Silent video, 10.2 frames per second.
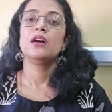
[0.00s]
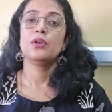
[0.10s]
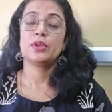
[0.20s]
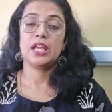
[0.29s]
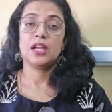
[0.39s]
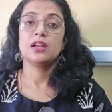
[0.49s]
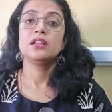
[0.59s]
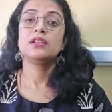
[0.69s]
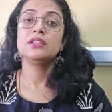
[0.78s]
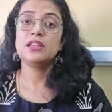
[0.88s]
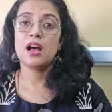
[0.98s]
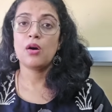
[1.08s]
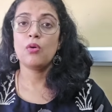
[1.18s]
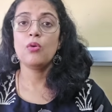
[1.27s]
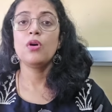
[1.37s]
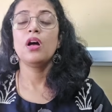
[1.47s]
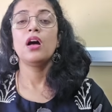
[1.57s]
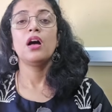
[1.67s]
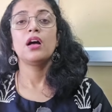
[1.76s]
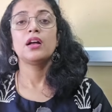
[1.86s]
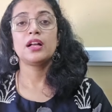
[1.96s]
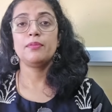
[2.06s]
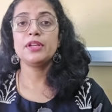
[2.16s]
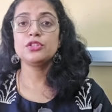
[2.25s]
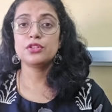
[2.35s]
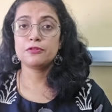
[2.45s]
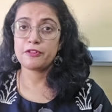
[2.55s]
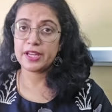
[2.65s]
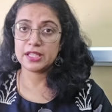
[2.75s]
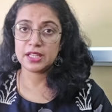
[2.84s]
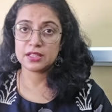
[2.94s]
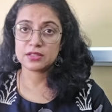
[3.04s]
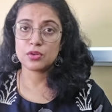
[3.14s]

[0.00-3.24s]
Okay, now coming to the findings,